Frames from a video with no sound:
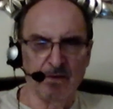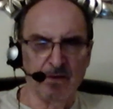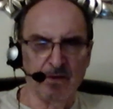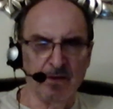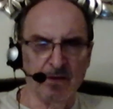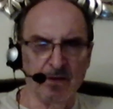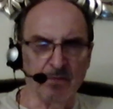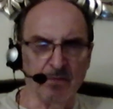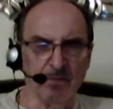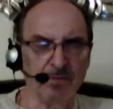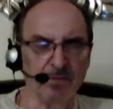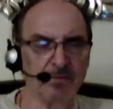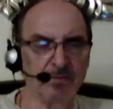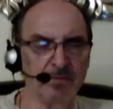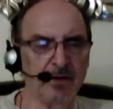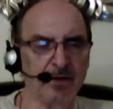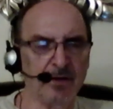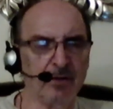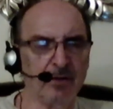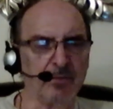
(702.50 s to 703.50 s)
And when we
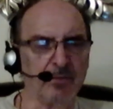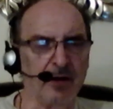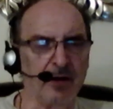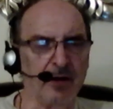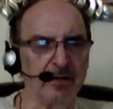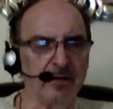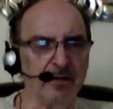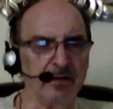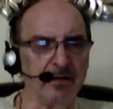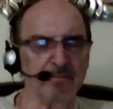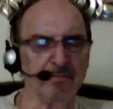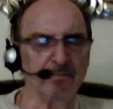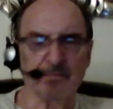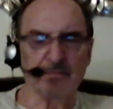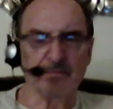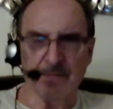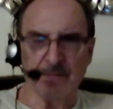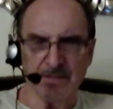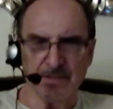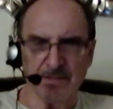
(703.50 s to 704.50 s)
are brought
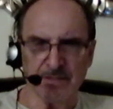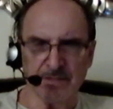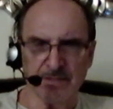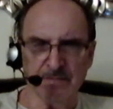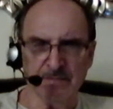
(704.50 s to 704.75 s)
information,